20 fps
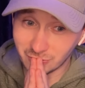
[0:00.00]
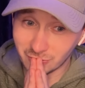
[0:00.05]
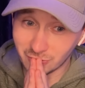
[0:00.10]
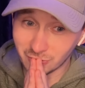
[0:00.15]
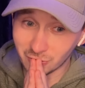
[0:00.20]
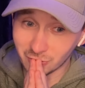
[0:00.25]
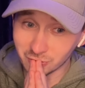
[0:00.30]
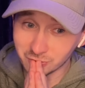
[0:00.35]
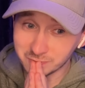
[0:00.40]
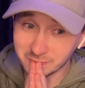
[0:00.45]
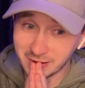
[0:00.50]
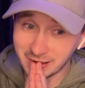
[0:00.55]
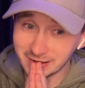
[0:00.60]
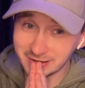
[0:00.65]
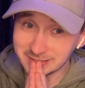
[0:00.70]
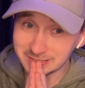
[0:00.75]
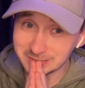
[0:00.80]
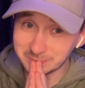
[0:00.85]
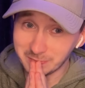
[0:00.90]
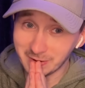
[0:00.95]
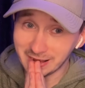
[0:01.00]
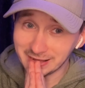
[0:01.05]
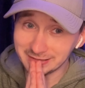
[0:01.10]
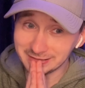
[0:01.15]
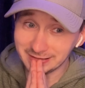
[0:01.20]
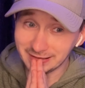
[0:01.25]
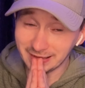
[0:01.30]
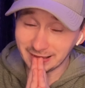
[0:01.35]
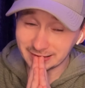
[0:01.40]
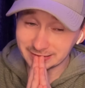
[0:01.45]
Old man in
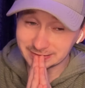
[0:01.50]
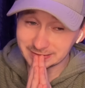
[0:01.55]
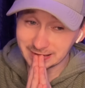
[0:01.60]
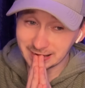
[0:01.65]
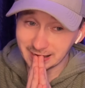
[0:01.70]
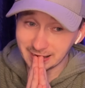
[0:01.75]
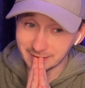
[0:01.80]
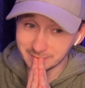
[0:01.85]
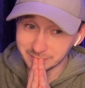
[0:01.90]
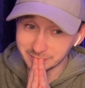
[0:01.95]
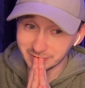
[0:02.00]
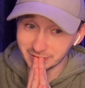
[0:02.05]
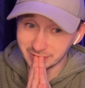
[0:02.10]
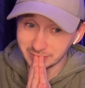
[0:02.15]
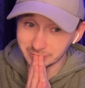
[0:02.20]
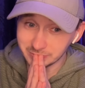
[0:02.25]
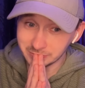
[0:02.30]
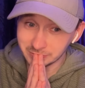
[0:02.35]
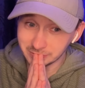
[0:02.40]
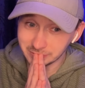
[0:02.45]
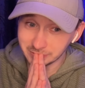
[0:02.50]
spandex, calm down.